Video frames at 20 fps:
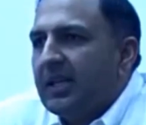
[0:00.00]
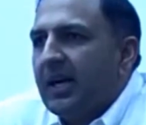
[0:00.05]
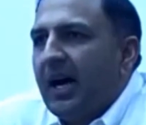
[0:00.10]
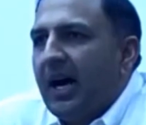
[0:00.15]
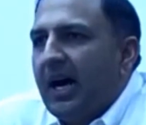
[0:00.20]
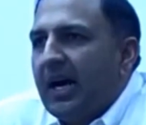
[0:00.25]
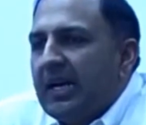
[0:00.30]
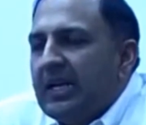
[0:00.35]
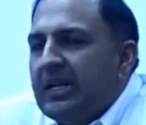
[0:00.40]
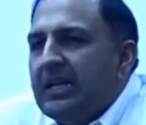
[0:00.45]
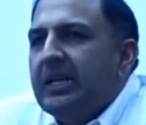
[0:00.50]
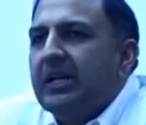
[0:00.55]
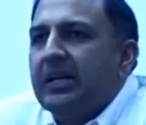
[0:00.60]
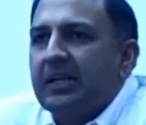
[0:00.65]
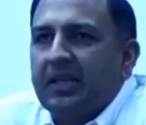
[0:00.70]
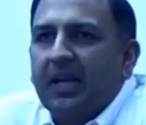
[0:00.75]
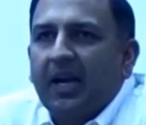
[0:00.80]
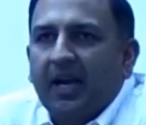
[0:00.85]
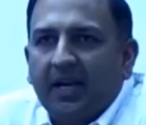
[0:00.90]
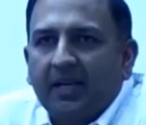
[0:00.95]
The
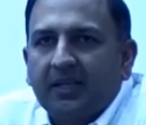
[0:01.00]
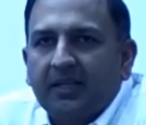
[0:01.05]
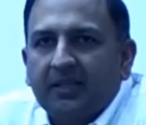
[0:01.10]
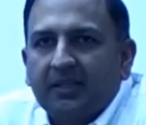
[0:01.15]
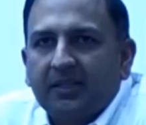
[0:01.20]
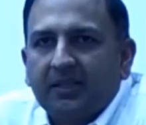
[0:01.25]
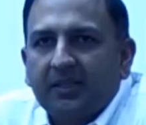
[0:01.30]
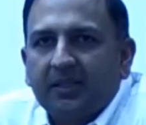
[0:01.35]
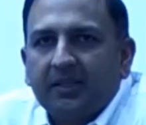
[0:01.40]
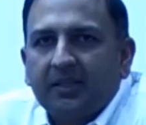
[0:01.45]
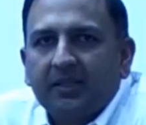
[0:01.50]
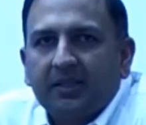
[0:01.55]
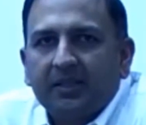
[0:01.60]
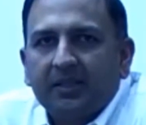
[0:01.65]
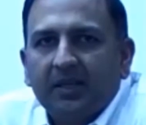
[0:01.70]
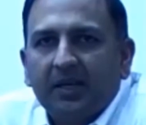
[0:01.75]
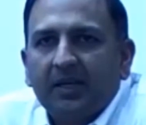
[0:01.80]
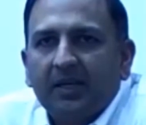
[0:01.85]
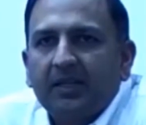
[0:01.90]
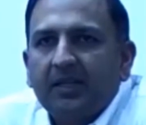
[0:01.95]
idea that,
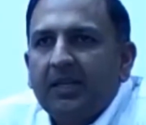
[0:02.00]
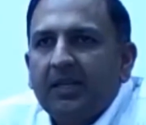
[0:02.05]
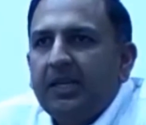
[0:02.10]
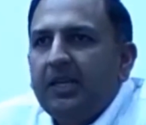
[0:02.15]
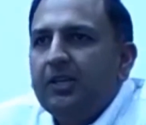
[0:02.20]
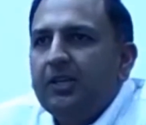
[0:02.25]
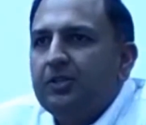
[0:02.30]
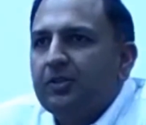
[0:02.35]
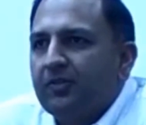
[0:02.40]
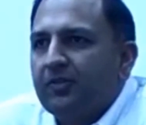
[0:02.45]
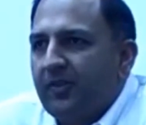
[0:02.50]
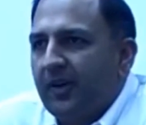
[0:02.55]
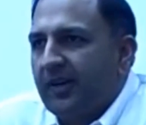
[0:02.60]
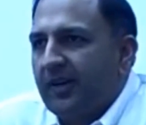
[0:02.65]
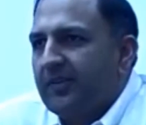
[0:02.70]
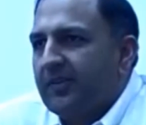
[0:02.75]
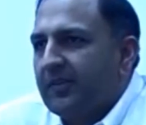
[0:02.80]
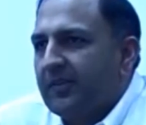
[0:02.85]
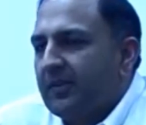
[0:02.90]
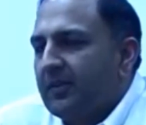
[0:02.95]
right, each of
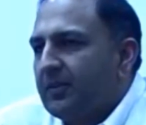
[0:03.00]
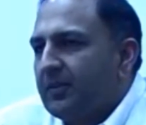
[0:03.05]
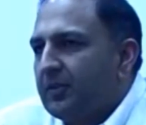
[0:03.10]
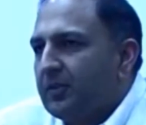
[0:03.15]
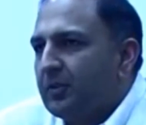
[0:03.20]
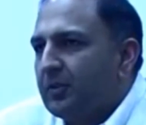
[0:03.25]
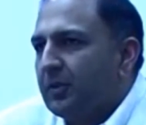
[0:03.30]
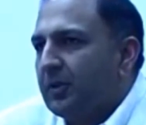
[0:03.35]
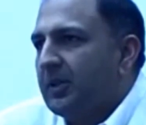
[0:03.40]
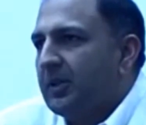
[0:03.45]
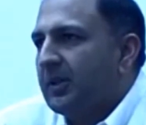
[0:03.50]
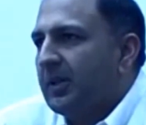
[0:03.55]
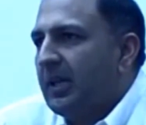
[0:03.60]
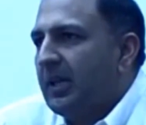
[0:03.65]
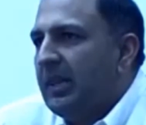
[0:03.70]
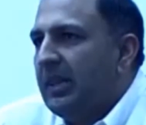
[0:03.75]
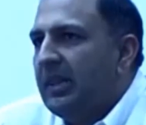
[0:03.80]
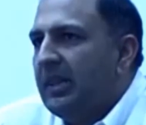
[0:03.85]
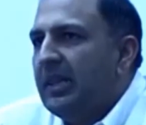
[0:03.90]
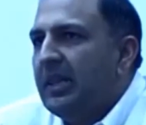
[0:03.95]
us should
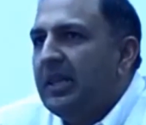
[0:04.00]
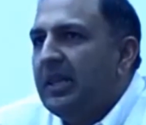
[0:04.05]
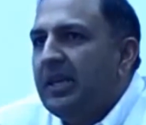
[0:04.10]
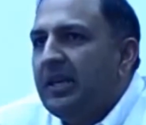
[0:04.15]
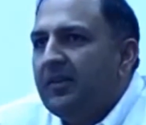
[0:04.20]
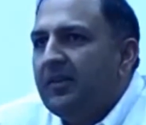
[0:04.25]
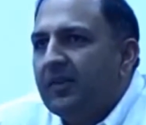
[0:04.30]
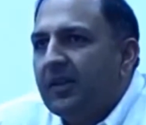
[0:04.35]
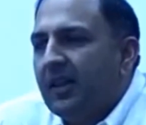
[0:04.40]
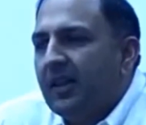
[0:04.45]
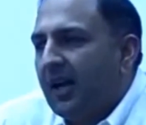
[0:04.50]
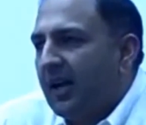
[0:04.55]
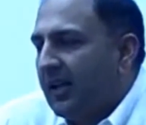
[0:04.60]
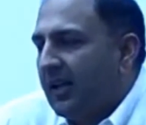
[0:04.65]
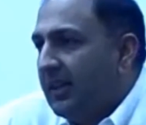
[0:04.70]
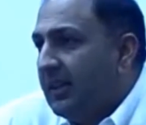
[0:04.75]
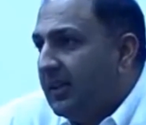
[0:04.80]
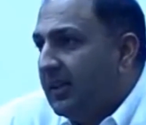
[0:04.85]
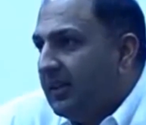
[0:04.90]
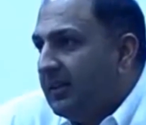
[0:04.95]
lead
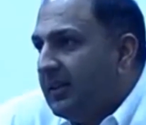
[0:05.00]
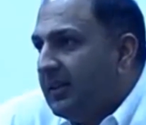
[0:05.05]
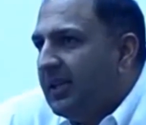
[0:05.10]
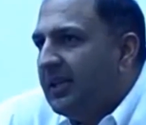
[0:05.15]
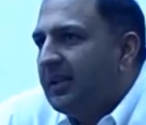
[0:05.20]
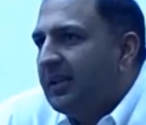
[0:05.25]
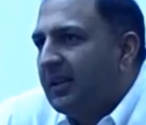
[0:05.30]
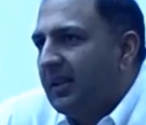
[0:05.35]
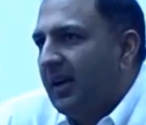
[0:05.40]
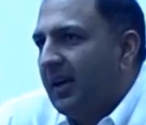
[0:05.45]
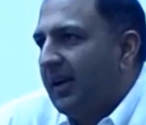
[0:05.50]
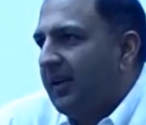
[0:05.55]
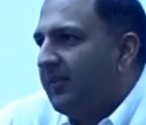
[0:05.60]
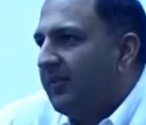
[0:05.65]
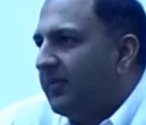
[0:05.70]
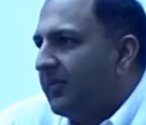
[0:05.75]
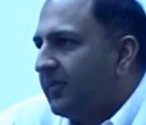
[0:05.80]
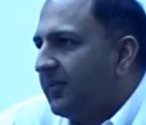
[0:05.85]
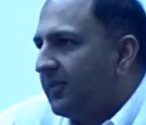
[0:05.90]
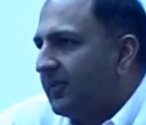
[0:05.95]
a
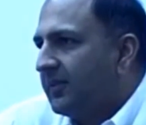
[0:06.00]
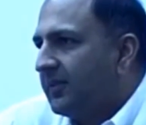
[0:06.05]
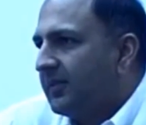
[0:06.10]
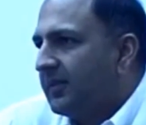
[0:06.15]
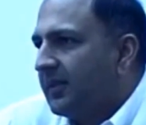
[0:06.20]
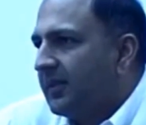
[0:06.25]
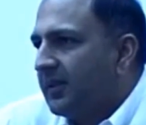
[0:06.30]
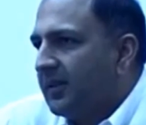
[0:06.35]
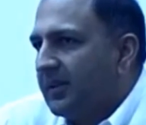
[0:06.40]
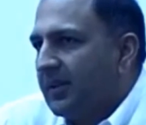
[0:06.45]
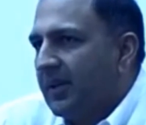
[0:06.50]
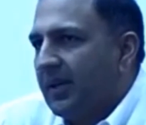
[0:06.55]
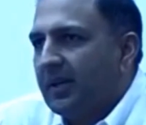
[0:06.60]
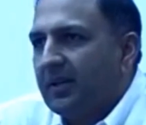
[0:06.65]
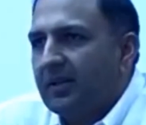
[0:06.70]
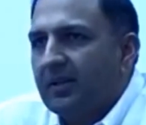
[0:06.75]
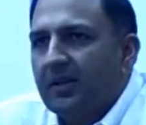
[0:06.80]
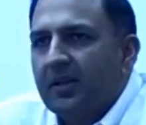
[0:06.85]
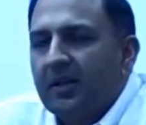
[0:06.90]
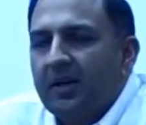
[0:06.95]
life,
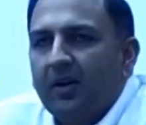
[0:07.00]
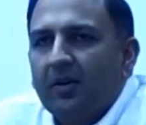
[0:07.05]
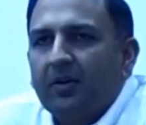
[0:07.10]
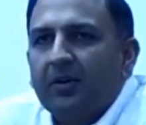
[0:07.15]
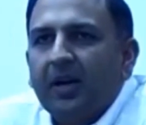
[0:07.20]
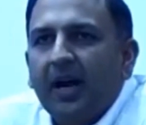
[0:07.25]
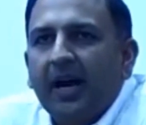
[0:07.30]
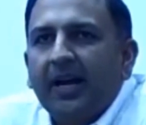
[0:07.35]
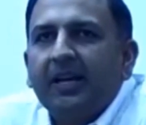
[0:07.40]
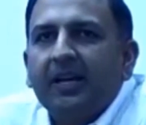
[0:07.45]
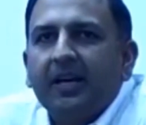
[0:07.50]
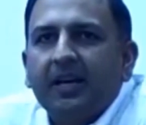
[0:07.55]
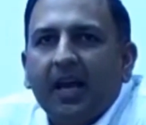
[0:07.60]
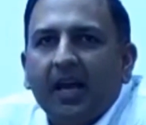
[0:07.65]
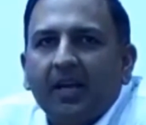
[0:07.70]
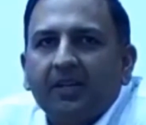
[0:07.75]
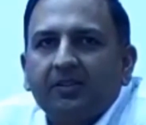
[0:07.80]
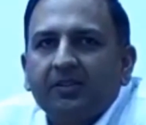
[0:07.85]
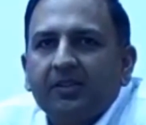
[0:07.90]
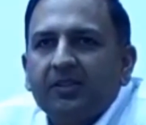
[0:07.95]
right, or guide our
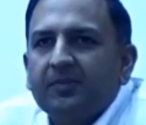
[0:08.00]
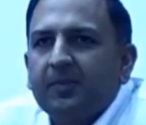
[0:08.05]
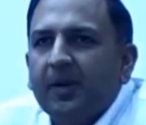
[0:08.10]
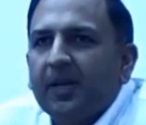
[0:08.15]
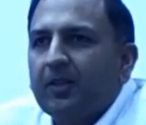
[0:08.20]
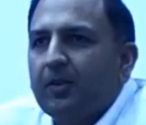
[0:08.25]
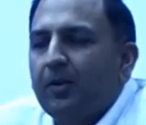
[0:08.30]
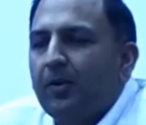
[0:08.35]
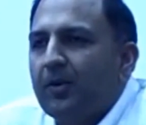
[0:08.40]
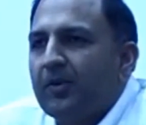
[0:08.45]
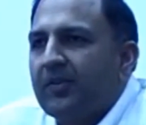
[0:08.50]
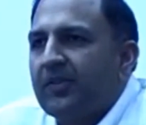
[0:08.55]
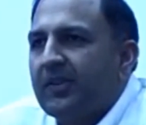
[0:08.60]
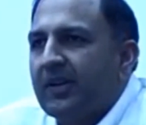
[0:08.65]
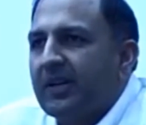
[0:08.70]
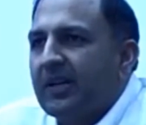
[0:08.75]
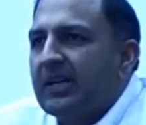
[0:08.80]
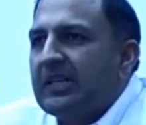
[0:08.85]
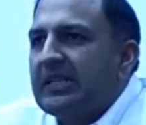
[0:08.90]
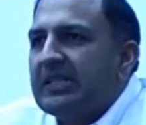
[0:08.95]
actions by thoughts
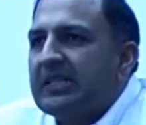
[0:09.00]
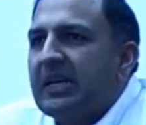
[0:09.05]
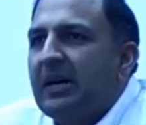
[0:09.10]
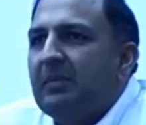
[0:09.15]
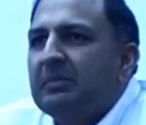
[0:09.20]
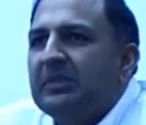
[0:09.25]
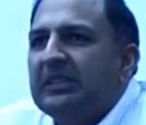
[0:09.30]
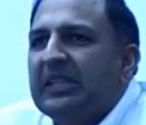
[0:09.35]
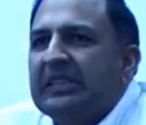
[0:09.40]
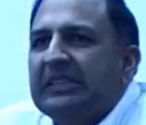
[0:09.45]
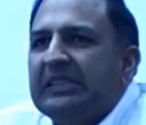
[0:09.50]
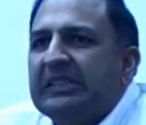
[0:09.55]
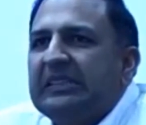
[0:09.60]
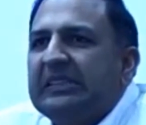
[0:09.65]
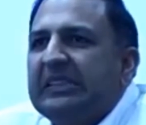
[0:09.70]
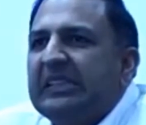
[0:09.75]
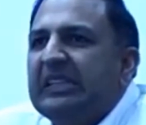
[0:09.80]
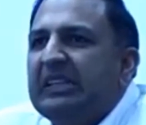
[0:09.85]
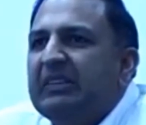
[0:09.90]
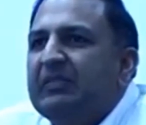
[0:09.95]
that are in some
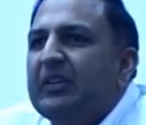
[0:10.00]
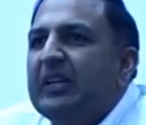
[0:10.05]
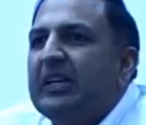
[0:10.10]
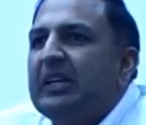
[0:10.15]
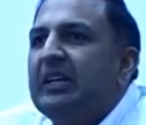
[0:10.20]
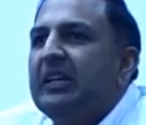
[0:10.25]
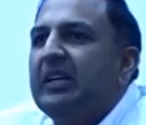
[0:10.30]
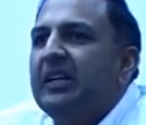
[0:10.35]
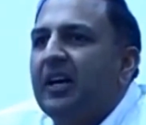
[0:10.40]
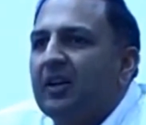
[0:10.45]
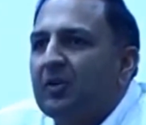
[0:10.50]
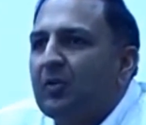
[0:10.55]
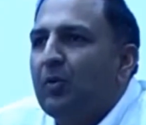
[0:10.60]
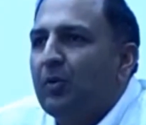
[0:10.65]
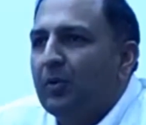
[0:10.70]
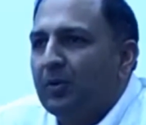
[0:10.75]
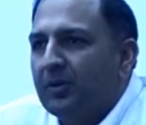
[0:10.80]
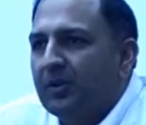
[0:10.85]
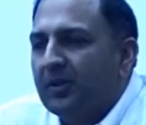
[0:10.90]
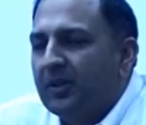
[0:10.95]
senses significantly our
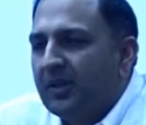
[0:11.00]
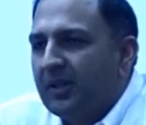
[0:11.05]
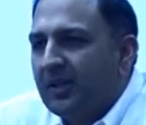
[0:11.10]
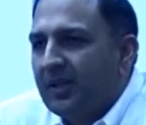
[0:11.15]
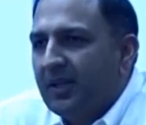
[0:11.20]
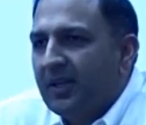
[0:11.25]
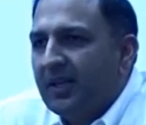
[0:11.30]
own.